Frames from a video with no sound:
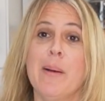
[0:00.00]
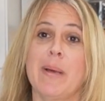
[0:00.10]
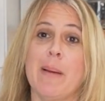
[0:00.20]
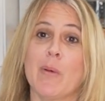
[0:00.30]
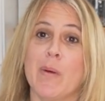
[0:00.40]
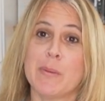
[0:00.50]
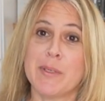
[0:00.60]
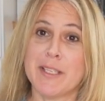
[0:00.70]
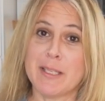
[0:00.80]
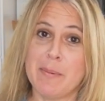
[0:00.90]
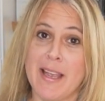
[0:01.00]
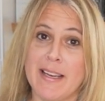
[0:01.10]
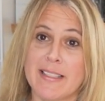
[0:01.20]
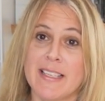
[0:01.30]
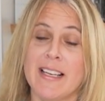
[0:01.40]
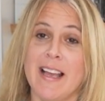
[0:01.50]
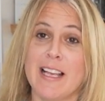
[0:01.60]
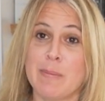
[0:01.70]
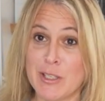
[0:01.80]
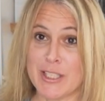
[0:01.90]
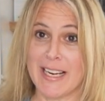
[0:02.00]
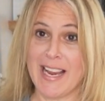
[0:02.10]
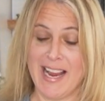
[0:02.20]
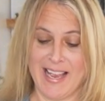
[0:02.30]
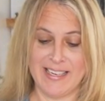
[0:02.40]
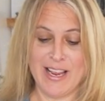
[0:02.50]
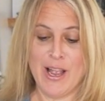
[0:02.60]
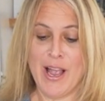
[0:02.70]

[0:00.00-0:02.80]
but I'm going to participate as much as I can,